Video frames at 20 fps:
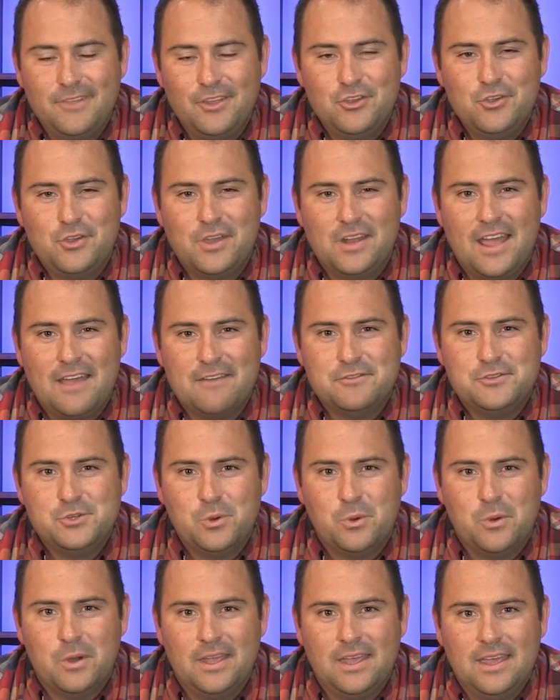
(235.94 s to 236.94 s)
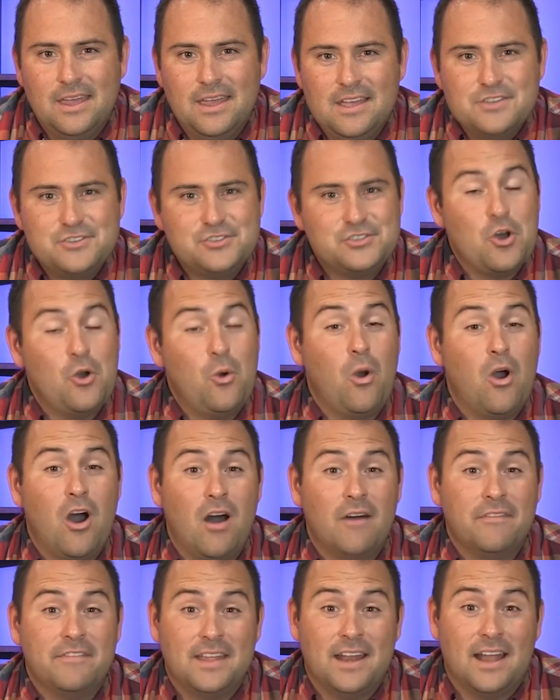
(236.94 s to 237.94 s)
you can have joy. So
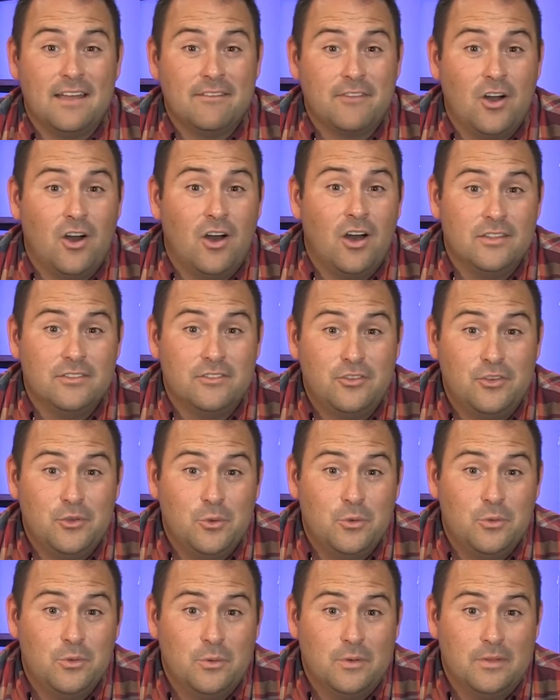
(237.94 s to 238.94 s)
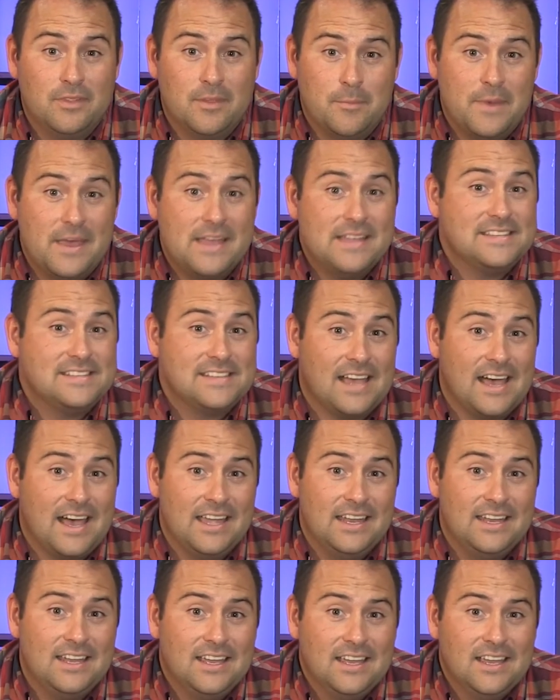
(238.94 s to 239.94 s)
often I've gone to the bedside